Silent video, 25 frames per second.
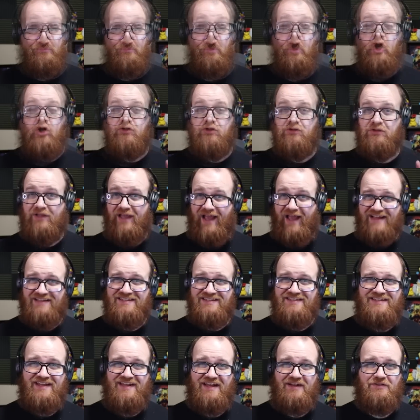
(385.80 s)
Our
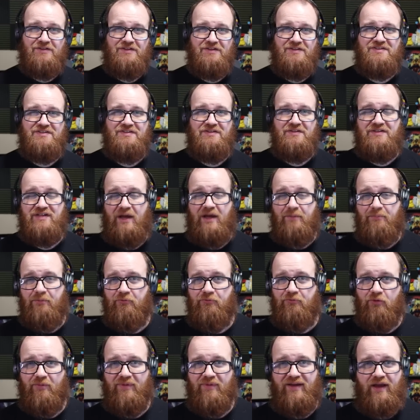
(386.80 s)
last deck list in the top
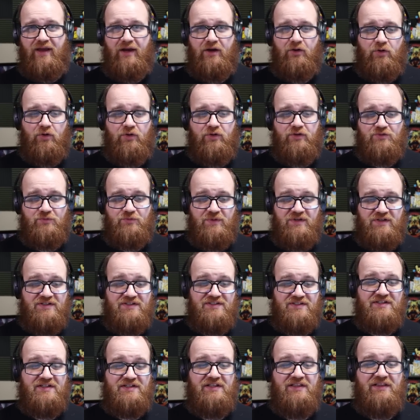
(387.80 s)
performing category this week
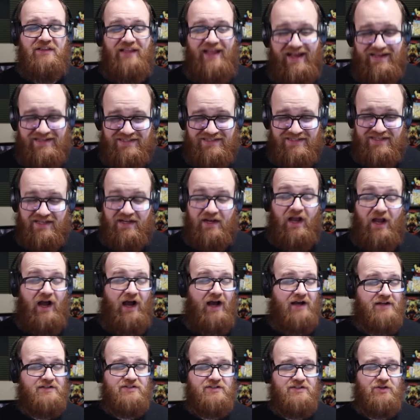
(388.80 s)
is classic
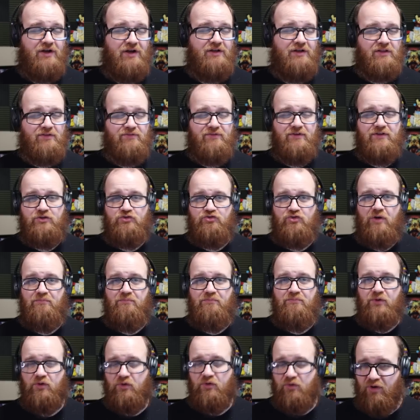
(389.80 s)
Onslaught Living
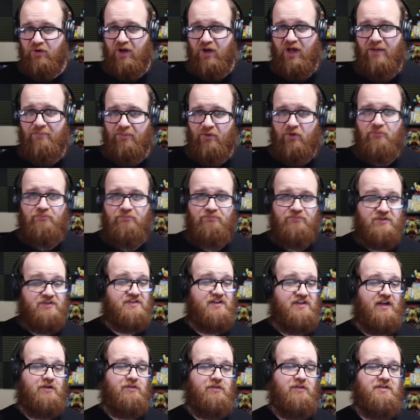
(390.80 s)
Tribunal combo. This
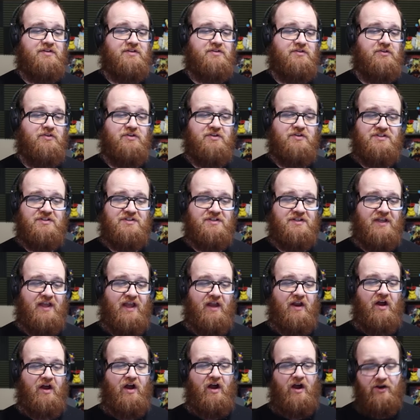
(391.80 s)
deck list looks to
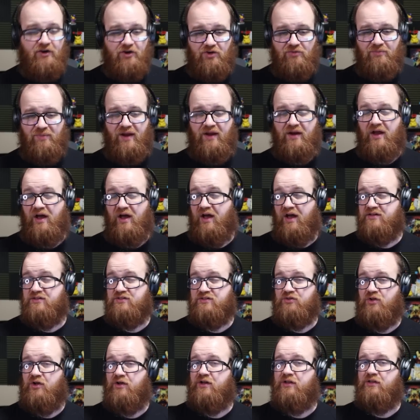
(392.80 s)
get Iron Man,
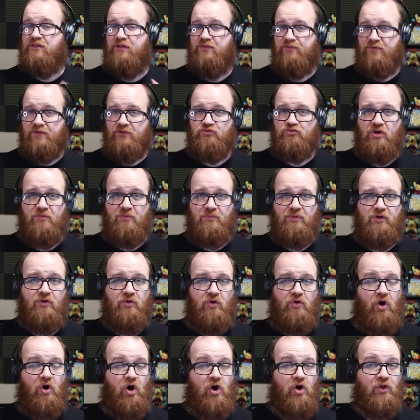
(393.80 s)
Onslaught, and Living
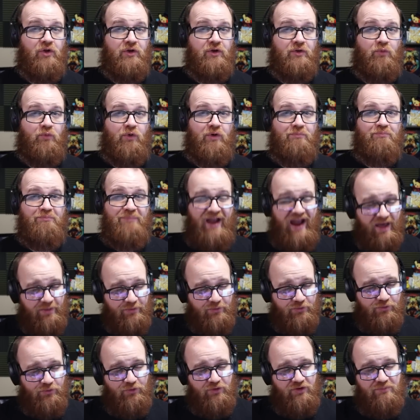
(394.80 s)
Tribunal all in one
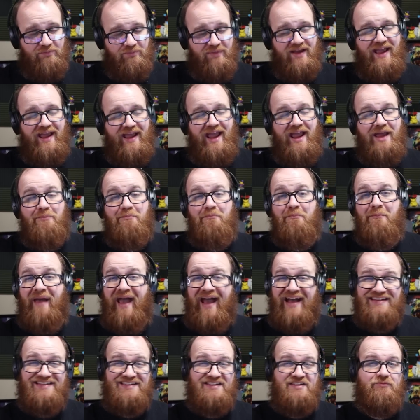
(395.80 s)
path, so you can make a
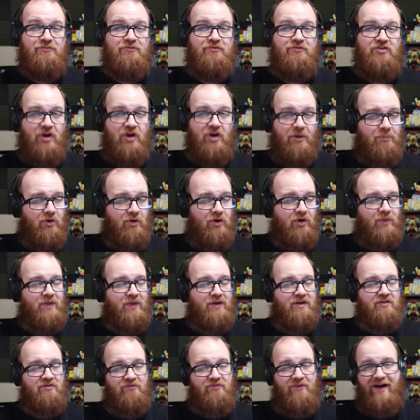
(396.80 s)
massive number and
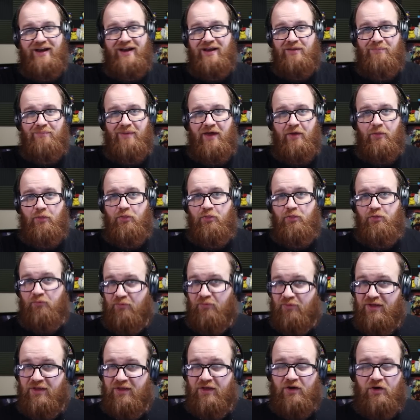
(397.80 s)
then divide it by
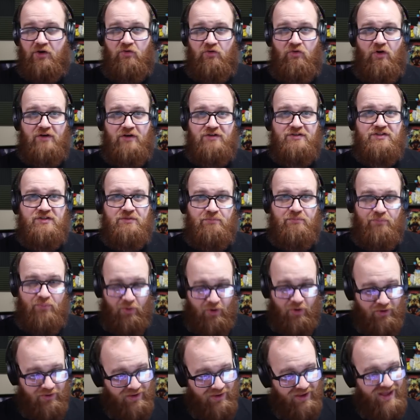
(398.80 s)
3 across the
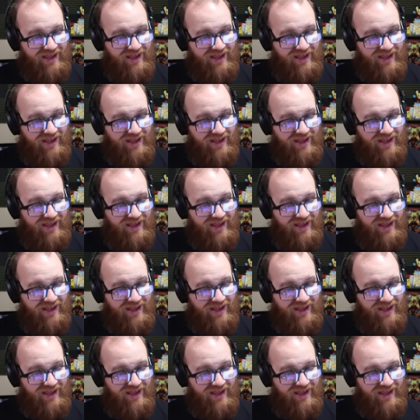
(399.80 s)
board.